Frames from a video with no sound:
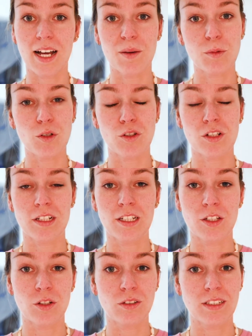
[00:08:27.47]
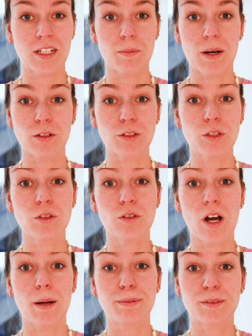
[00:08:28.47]
I'm usually using about 2
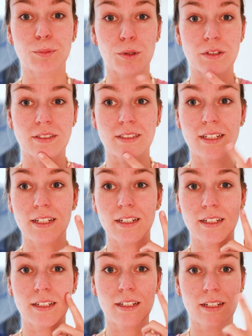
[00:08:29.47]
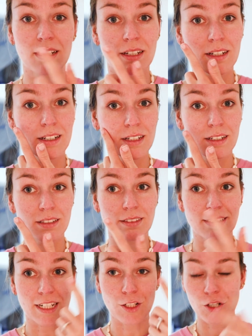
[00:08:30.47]
drops per skin
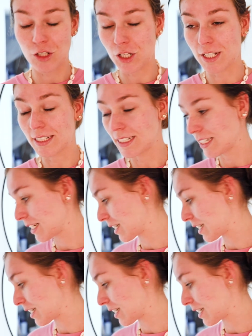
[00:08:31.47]
section.